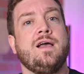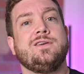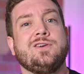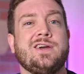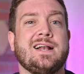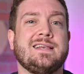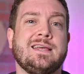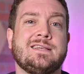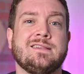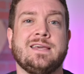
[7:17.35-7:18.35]
you're gonna
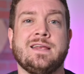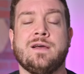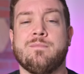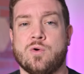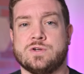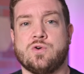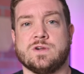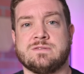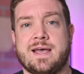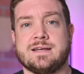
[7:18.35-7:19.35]
need to lean more
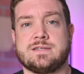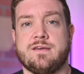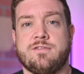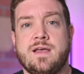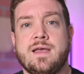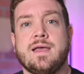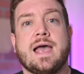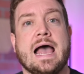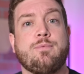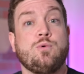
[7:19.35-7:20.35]
towards MagSafe.
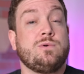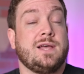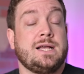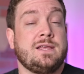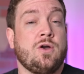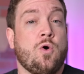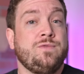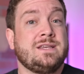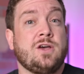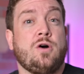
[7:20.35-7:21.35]
Apple will likely
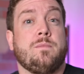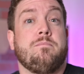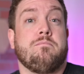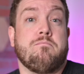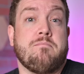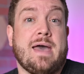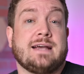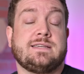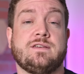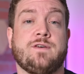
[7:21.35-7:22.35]
only sell
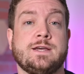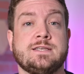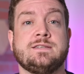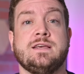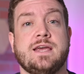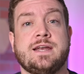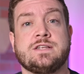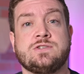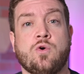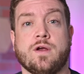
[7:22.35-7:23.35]
MagSafe devices in
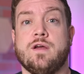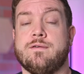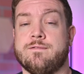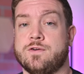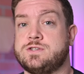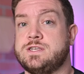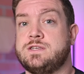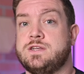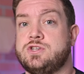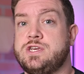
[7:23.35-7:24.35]
its store
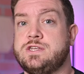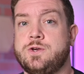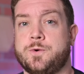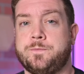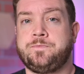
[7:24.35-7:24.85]
versus Qi 2.